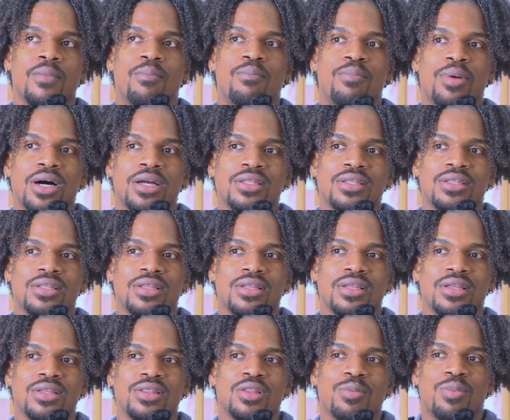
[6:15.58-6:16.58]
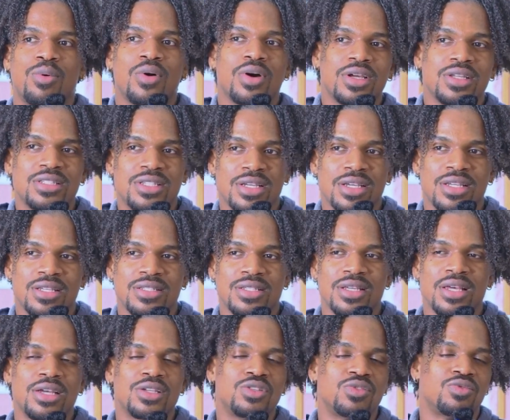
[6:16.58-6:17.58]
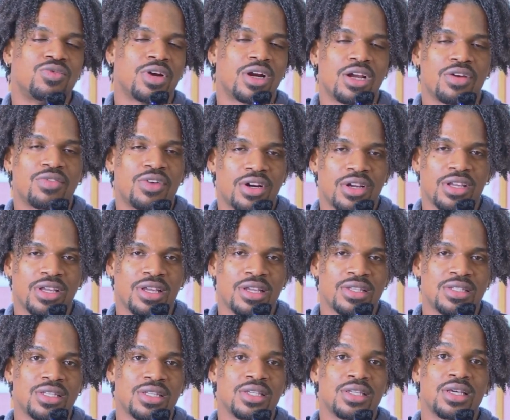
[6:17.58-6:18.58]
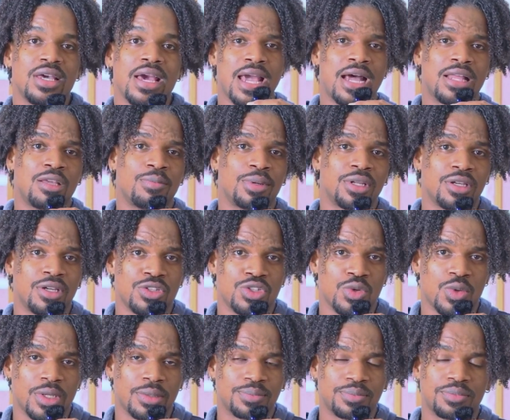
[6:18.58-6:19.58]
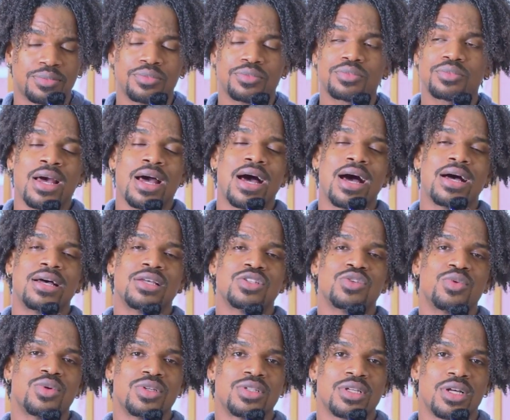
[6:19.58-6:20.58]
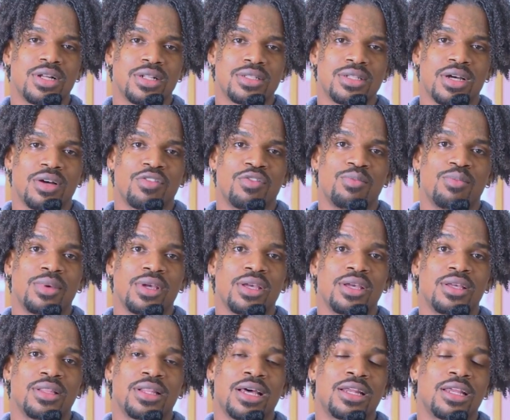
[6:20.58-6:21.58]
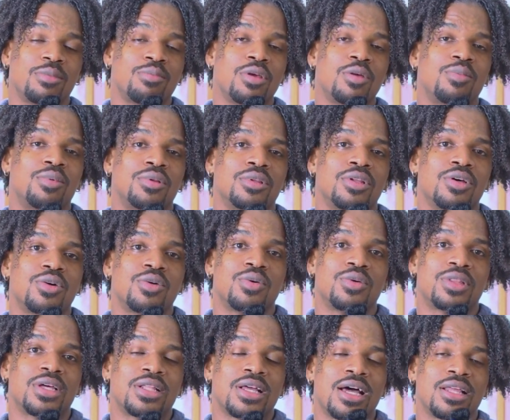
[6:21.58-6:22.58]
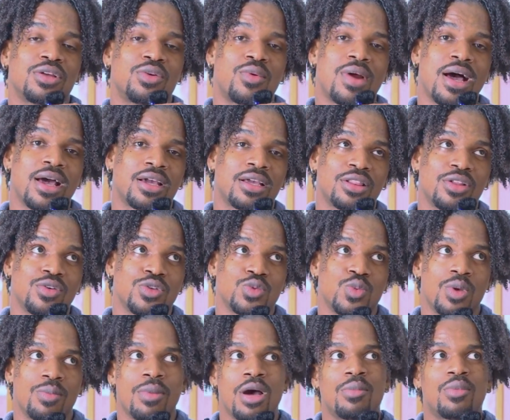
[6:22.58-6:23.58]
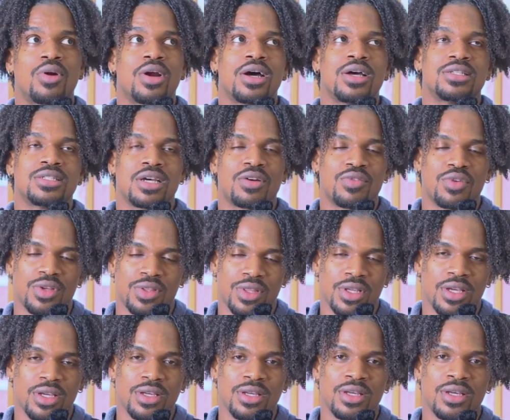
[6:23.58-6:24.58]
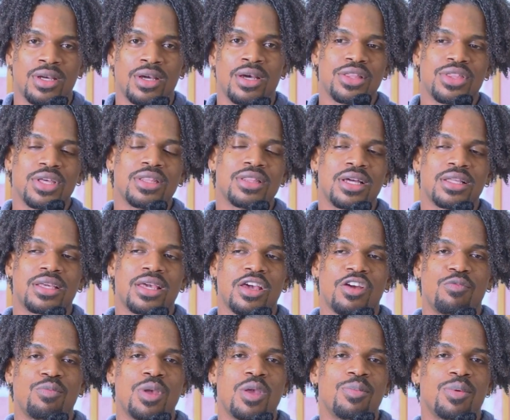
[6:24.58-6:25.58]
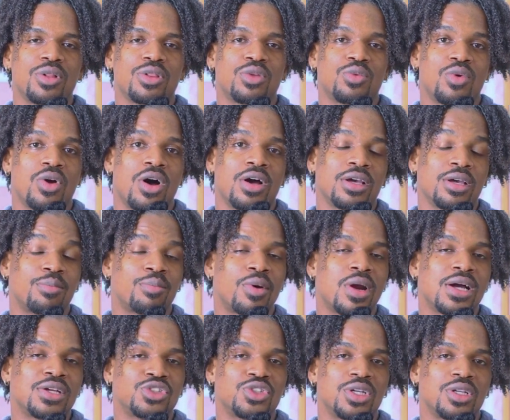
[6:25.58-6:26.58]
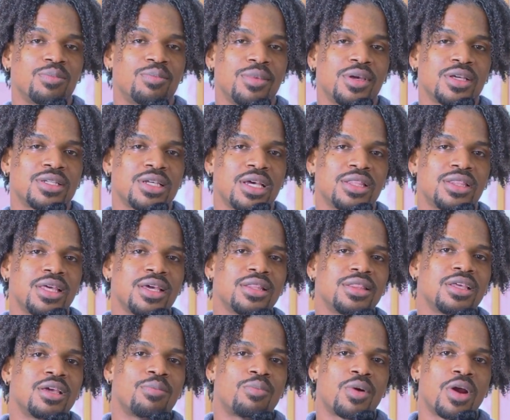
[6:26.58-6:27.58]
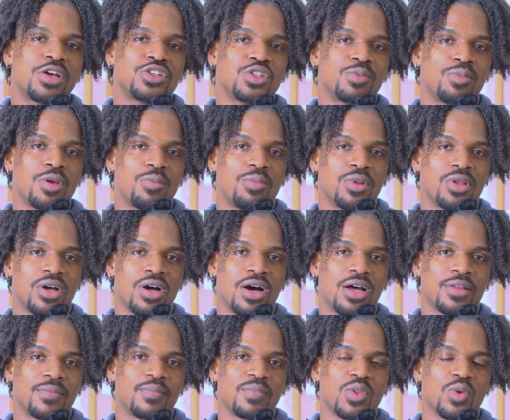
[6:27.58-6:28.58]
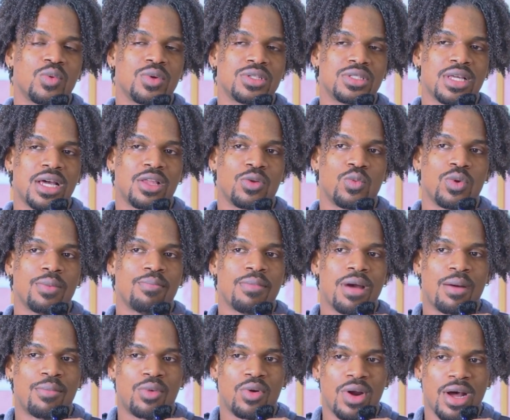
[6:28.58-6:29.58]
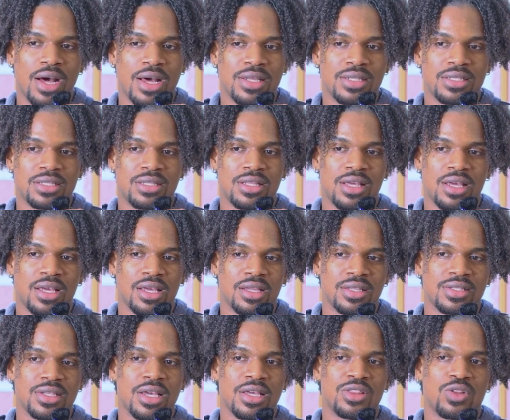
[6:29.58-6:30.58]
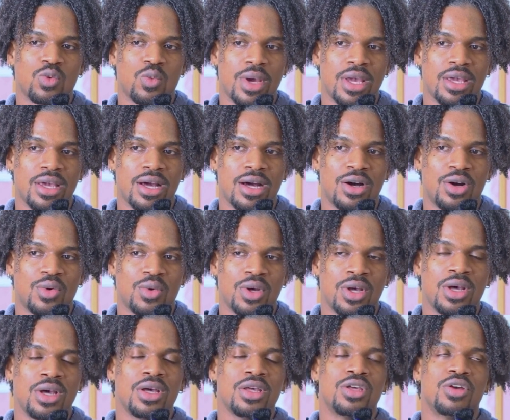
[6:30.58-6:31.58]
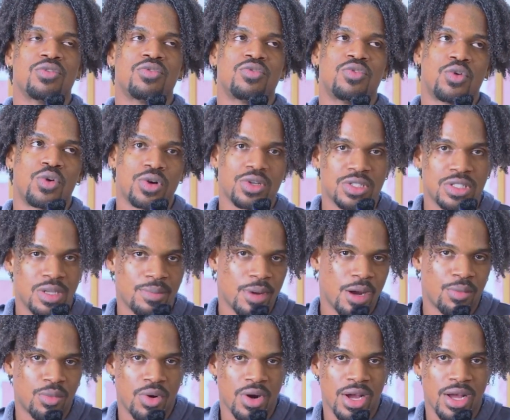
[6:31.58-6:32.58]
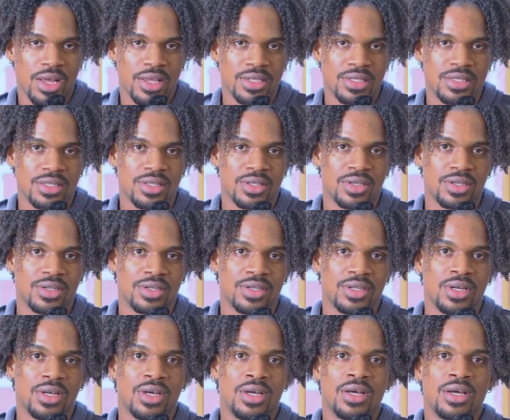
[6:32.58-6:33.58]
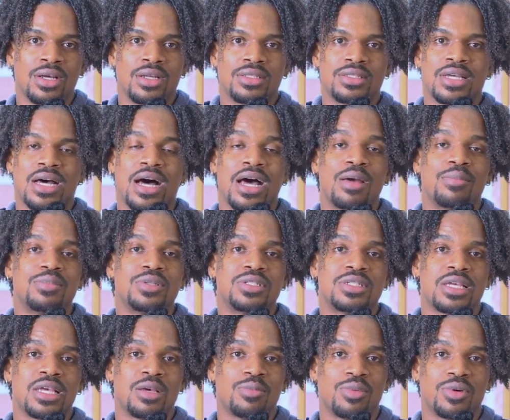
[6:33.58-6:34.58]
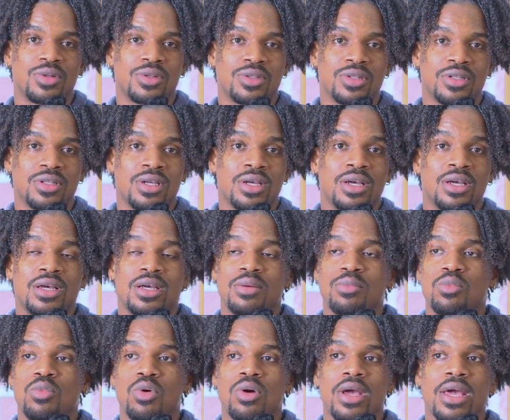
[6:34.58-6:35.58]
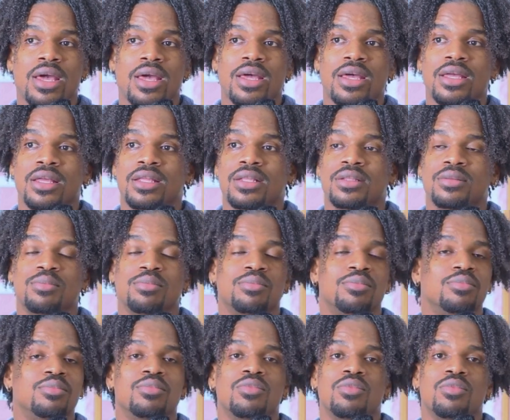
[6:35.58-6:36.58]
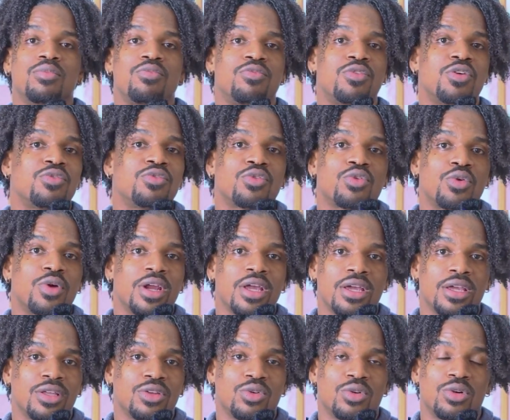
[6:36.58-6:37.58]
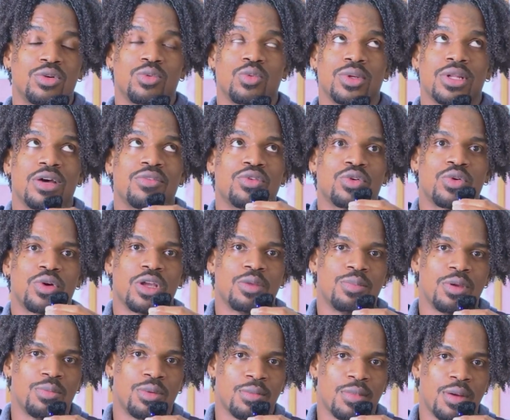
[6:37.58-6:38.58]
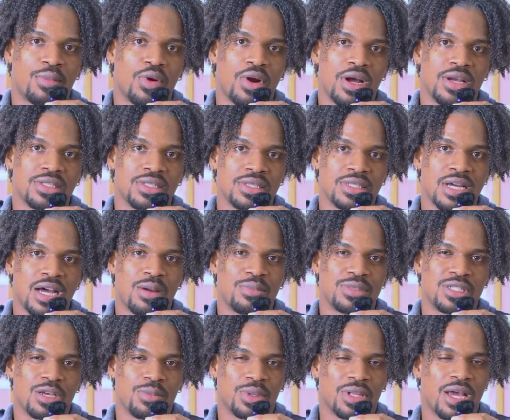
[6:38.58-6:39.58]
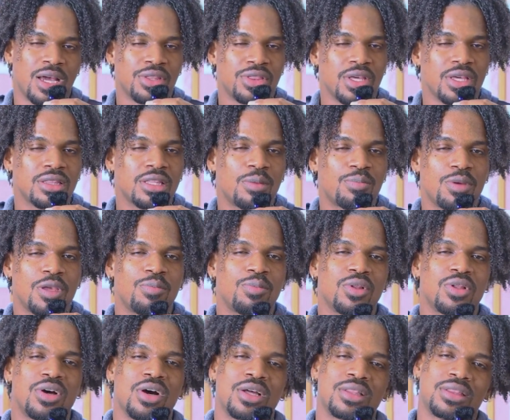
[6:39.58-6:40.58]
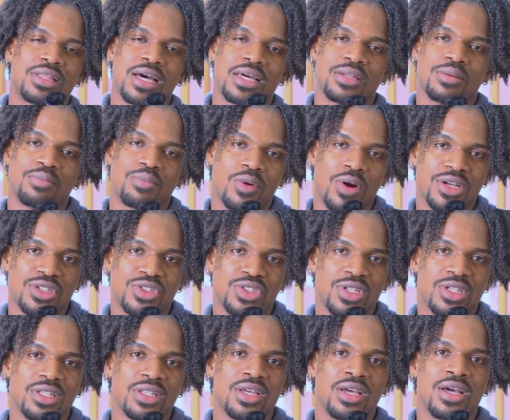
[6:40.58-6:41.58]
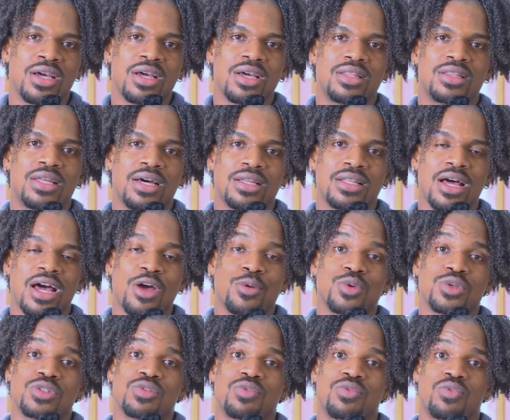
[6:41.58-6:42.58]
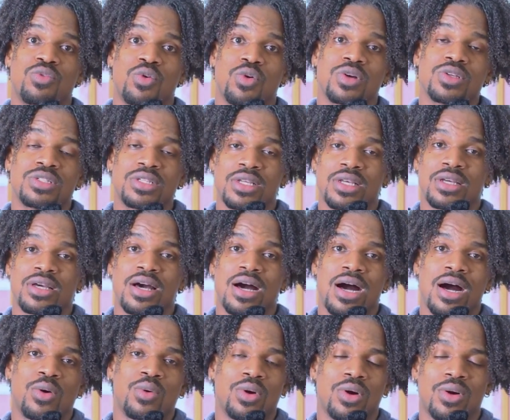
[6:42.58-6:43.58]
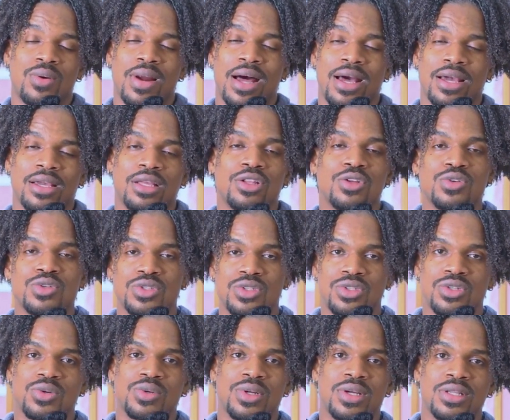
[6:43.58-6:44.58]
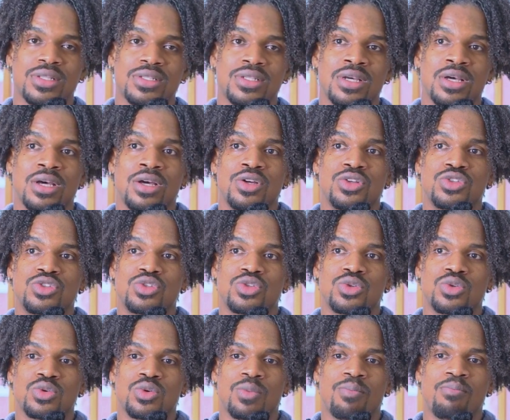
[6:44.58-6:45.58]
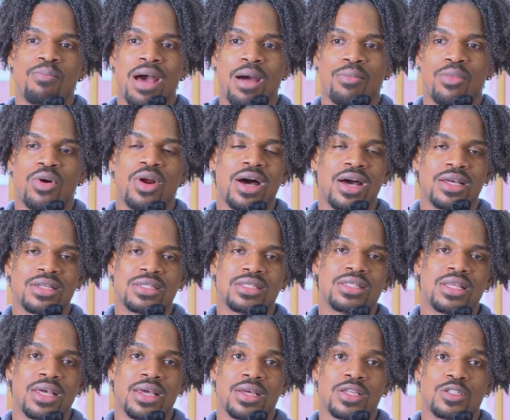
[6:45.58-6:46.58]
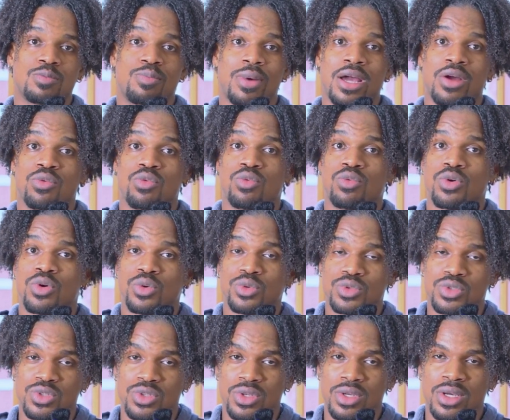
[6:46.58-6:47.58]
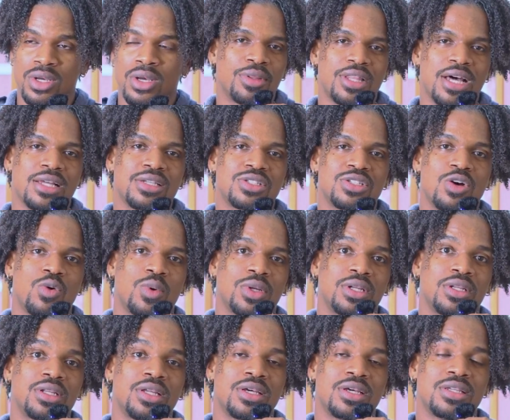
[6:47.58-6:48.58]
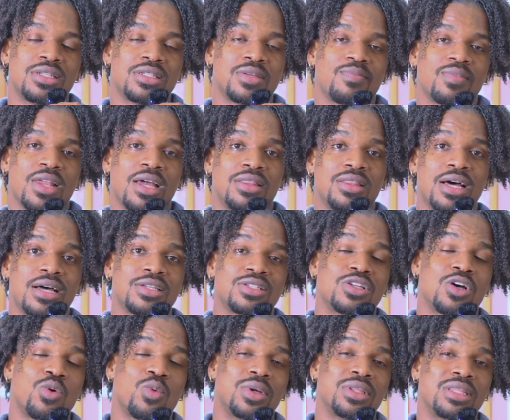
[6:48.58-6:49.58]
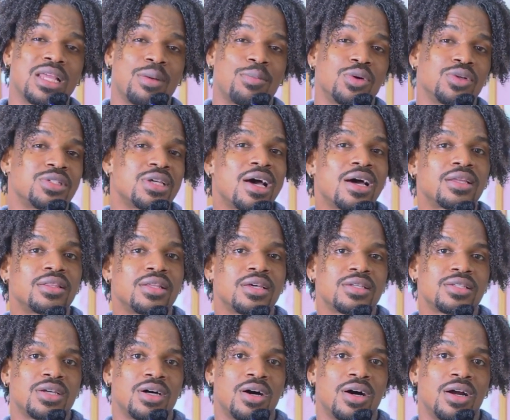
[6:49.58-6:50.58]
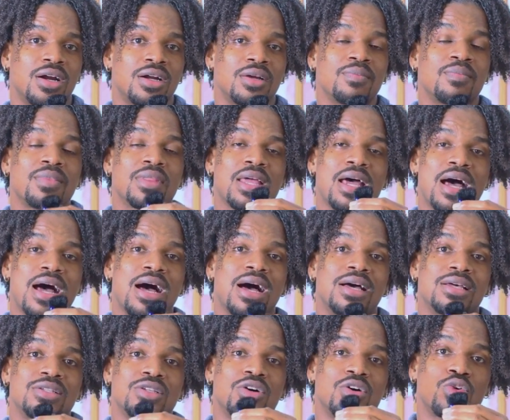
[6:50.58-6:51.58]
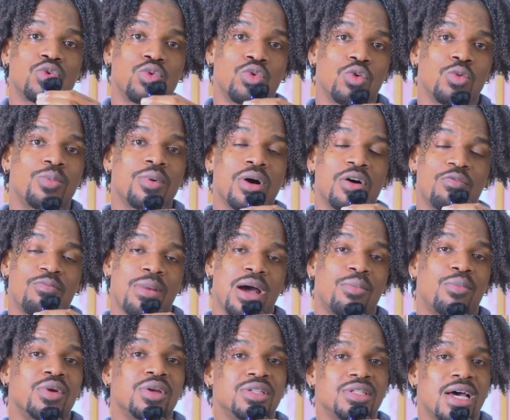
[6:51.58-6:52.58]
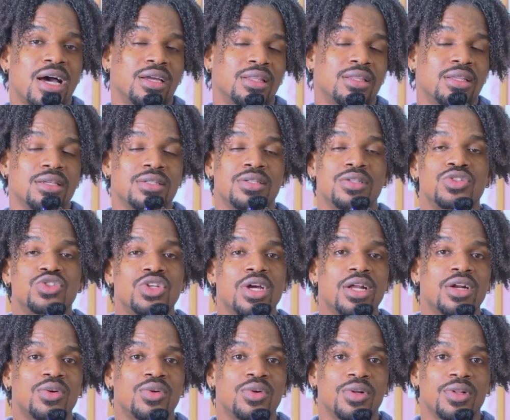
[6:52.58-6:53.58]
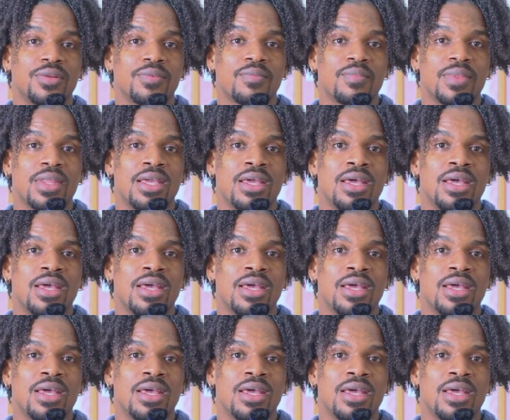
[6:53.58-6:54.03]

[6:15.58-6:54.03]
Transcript: But the point is, it's very, very easy. Anybody could do it. As a result of me letting people know that at Oraculos we memorize everything, I think that gave people the wrong impression because I think the impression people got was that we memorize things in the way how you're forced to memorize the times table in fifth grade or whatever grade people memorize the timetable. I think that people got that impression that I was forcing our Oraculos students to memorize things by rote. But that's not what it is, and that's not what mnemotechnics are as a group of memory techniques in general.